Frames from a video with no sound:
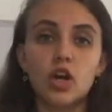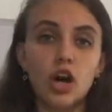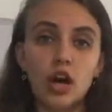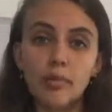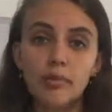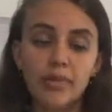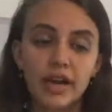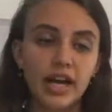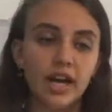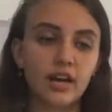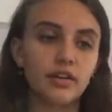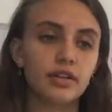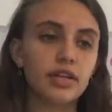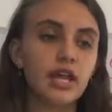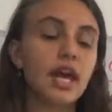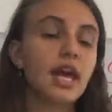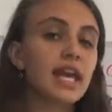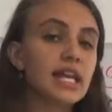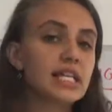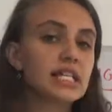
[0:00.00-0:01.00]
compound,
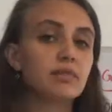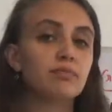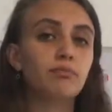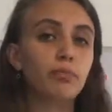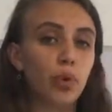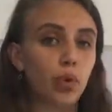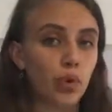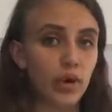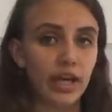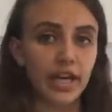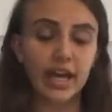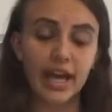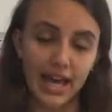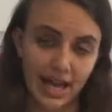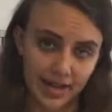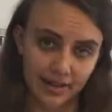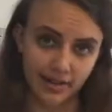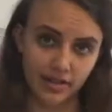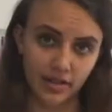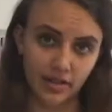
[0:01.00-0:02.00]
is boric
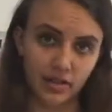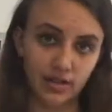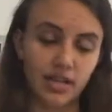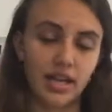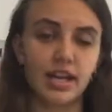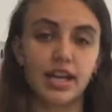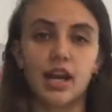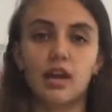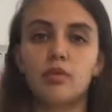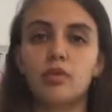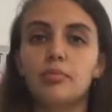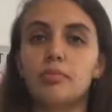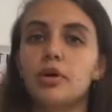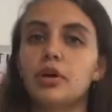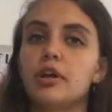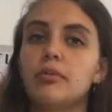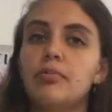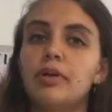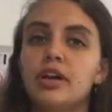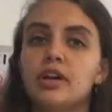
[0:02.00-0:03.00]
acid, and I will
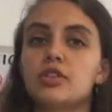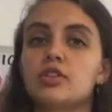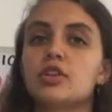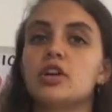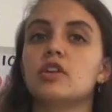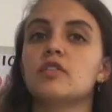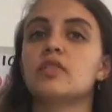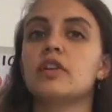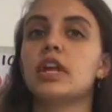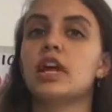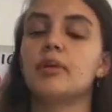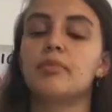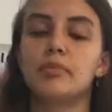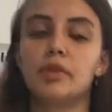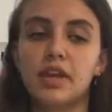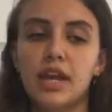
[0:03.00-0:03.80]
put a picture of it up